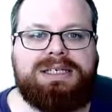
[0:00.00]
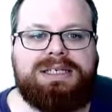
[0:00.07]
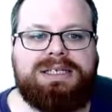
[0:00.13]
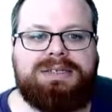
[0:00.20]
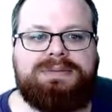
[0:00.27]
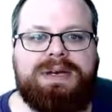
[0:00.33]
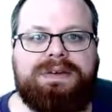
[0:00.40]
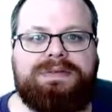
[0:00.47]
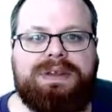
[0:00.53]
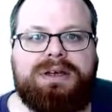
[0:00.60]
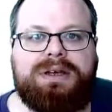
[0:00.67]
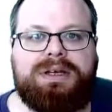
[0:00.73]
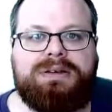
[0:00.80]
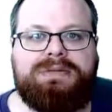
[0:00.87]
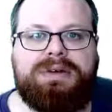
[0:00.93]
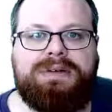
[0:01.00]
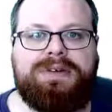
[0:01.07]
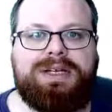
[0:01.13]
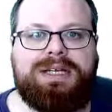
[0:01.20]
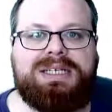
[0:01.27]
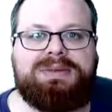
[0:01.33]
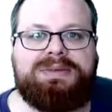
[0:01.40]
And since we have the
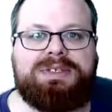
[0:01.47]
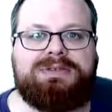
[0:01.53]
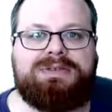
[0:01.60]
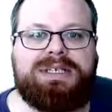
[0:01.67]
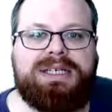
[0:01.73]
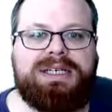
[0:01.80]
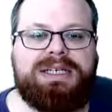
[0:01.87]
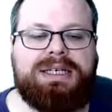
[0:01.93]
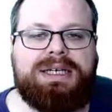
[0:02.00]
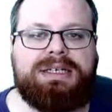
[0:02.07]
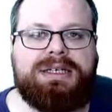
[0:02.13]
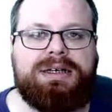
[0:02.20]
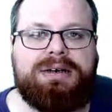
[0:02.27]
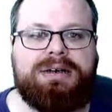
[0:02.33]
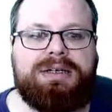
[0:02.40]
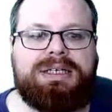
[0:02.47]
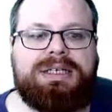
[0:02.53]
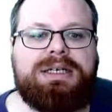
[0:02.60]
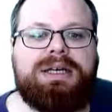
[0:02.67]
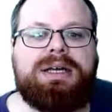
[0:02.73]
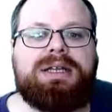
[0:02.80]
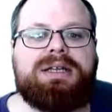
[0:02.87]
equivalence between legal and
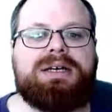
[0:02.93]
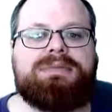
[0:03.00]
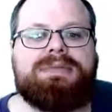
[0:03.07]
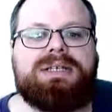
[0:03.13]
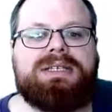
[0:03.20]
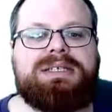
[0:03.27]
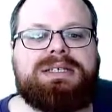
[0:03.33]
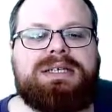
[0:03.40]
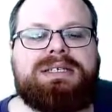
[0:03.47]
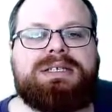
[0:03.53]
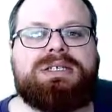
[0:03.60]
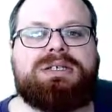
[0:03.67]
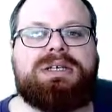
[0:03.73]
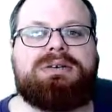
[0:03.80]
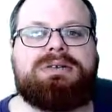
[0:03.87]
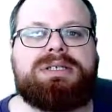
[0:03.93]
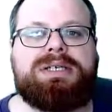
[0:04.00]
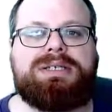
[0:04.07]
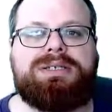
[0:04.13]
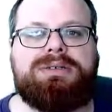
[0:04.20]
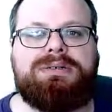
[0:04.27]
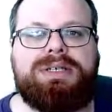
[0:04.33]
Delaunay, that means that there is
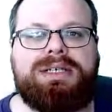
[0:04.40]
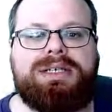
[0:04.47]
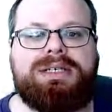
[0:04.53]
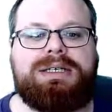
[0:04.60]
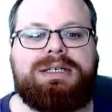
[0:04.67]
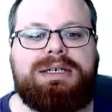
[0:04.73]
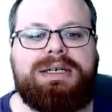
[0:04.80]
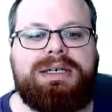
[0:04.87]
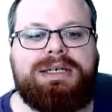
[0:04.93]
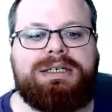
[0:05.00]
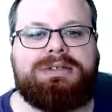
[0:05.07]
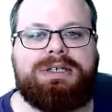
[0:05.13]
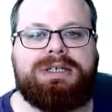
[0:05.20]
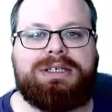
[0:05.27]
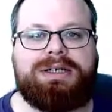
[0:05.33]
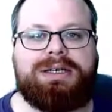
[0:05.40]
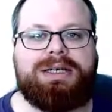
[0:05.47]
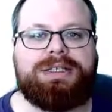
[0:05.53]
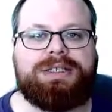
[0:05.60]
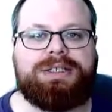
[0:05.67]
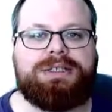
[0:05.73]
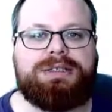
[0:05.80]
a unique legal
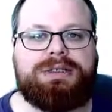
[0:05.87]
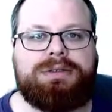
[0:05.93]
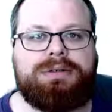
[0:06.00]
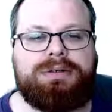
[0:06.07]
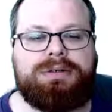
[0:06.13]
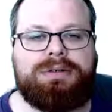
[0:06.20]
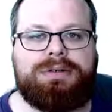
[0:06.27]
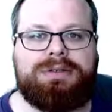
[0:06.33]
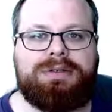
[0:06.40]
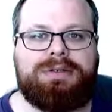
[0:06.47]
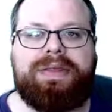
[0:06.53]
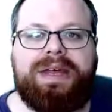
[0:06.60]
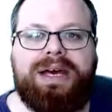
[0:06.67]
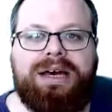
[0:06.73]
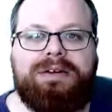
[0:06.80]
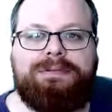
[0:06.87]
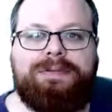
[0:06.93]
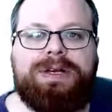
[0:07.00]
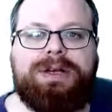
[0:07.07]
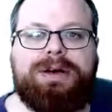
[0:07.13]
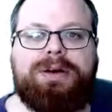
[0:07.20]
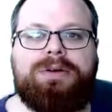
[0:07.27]
triangulation. And then
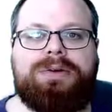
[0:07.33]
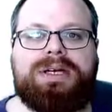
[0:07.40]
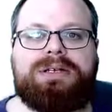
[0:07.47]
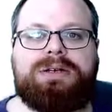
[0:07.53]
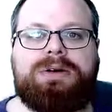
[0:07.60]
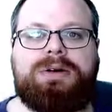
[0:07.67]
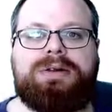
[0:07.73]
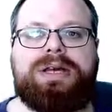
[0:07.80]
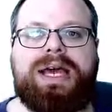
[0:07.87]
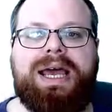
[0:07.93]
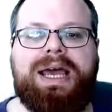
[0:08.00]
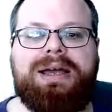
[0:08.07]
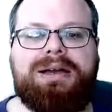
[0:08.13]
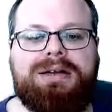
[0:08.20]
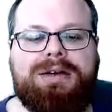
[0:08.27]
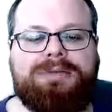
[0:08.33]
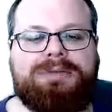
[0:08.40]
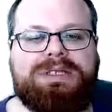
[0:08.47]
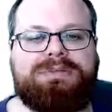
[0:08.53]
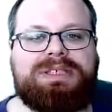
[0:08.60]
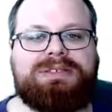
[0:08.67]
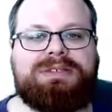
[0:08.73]
we know that all the angle
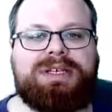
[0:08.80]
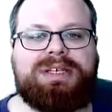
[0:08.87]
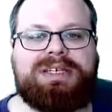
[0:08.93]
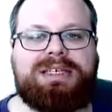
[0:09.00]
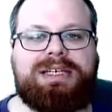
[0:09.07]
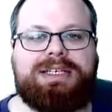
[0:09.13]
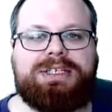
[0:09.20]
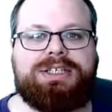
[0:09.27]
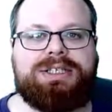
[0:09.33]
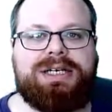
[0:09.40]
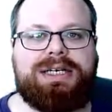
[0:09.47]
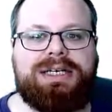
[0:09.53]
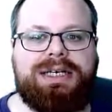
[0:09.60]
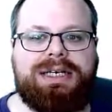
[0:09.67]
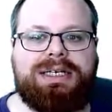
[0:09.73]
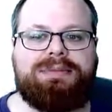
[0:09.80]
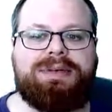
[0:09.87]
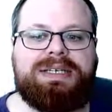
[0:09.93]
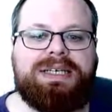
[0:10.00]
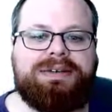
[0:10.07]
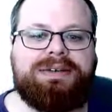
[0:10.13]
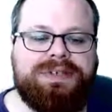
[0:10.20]
optimal triangulations are legal
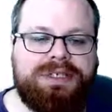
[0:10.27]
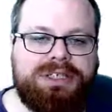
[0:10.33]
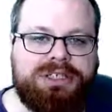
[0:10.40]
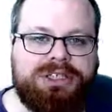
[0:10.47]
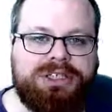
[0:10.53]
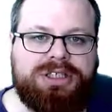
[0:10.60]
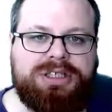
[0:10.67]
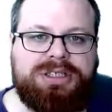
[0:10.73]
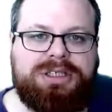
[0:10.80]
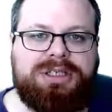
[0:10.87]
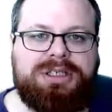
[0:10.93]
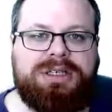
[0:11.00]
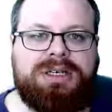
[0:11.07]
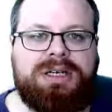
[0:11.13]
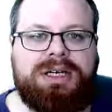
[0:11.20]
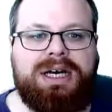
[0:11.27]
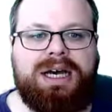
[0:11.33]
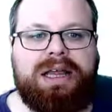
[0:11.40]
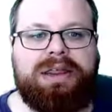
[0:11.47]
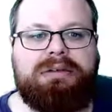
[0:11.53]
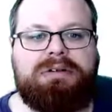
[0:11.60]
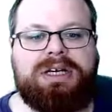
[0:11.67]
by definition.
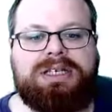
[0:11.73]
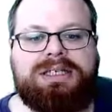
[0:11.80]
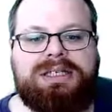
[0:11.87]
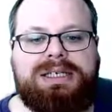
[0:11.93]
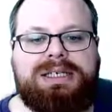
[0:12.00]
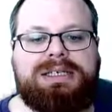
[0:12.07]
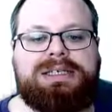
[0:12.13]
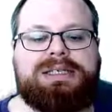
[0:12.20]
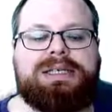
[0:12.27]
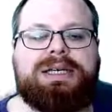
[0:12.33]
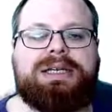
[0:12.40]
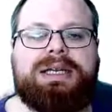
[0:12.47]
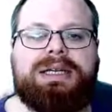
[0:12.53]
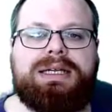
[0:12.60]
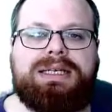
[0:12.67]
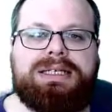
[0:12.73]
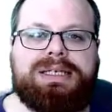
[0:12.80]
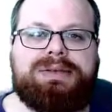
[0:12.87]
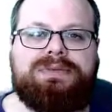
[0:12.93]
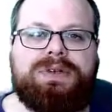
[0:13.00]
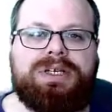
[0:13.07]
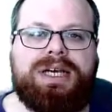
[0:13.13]
And there exists at
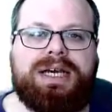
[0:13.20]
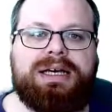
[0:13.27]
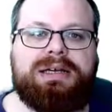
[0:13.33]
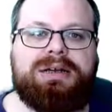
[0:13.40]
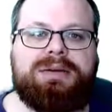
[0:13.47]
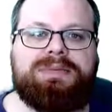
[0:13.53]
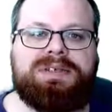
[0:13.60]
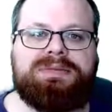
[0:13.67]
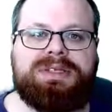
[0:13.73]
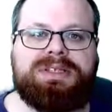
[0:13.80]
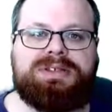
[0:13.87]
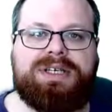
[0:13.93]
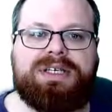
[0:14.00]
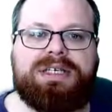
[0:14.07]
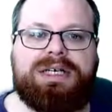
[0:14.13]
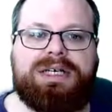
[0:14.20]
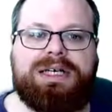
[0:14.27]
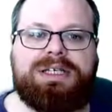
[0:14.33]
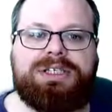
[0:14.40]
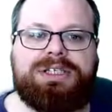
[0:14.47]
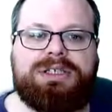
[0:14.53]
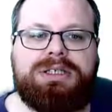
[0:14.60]
least one angle optimal
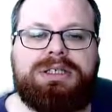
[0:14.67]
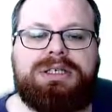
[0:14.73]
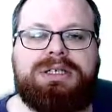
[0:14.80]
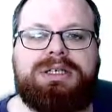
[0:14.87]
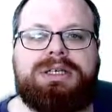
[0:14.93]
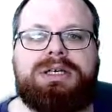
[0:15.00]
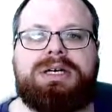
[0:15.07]
triangulation.